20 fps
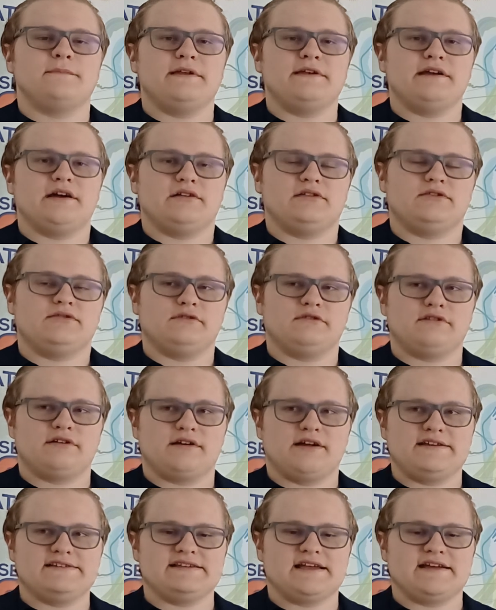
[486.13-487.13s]
any
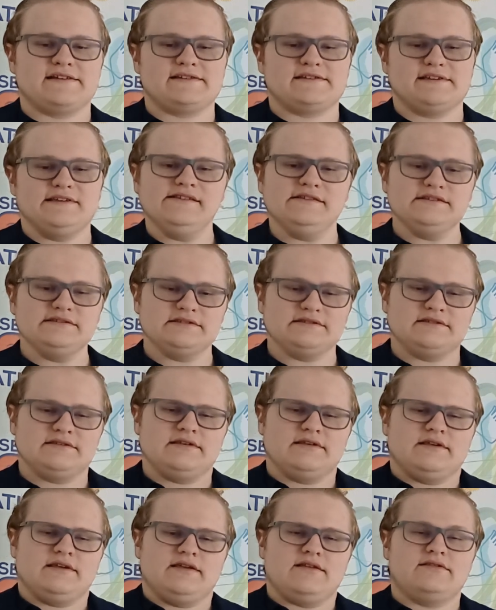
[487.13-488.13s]
unauthorized access.
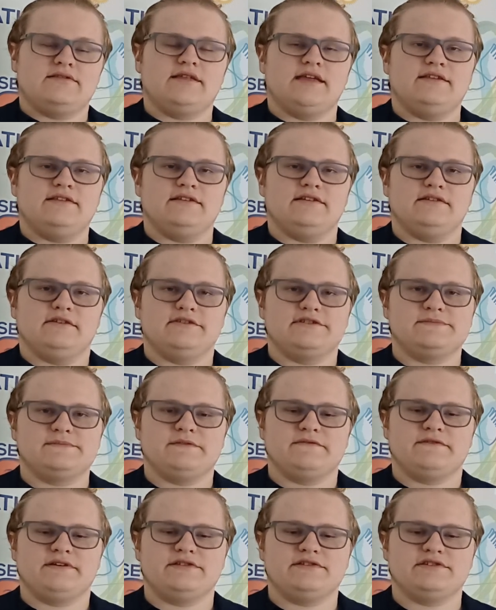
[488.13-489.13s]
Data loss
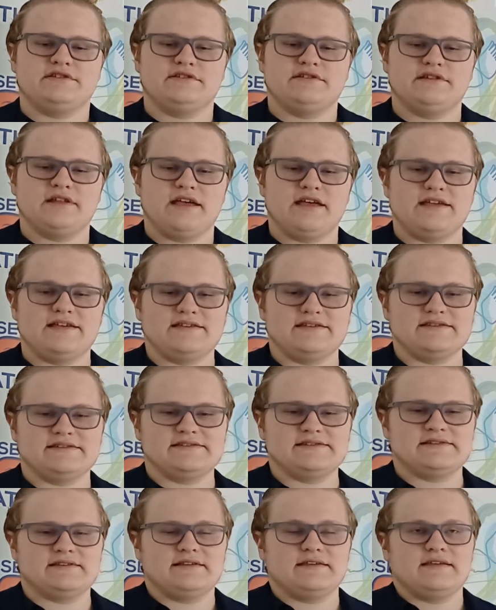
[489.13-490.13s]
prevention,
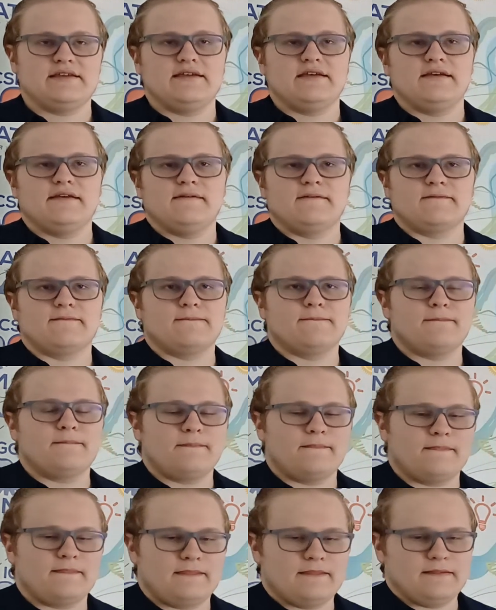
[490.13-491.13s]
as
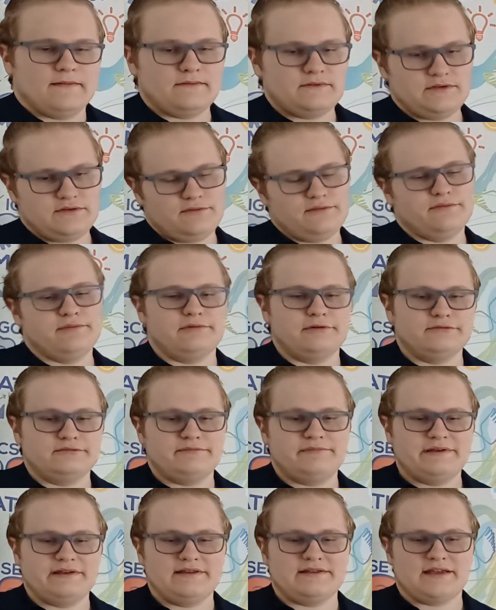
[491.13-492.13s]
you
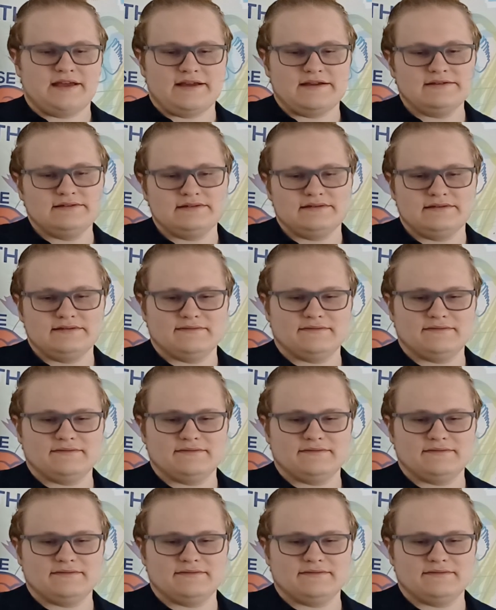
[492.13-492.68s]
won't be attacked.